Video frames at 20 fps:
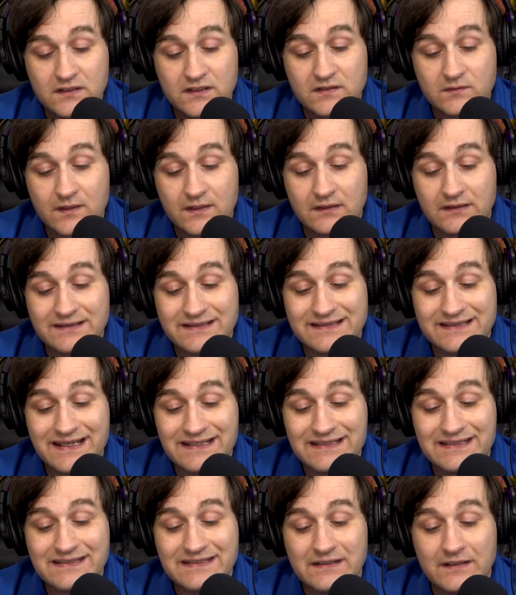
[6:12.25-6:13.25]
sweater is
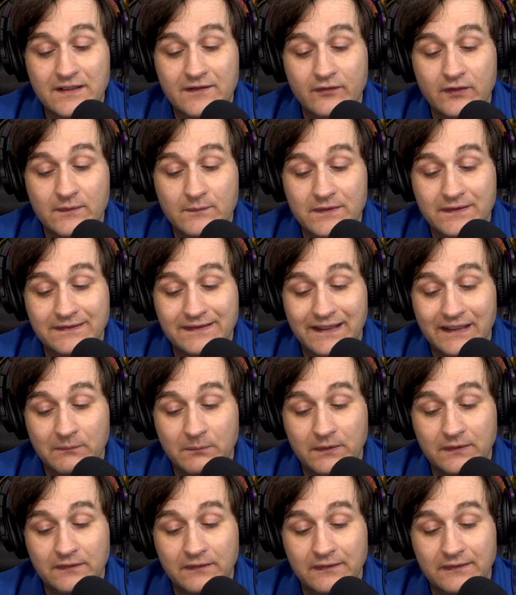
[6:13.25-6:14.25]
necessary for him to stay in
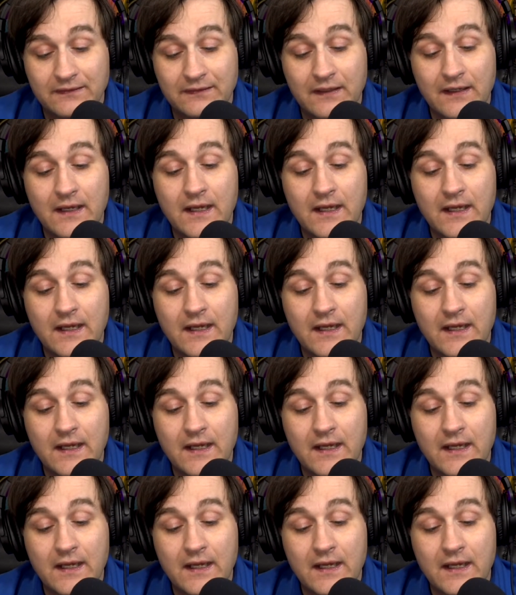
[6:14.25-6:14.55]
business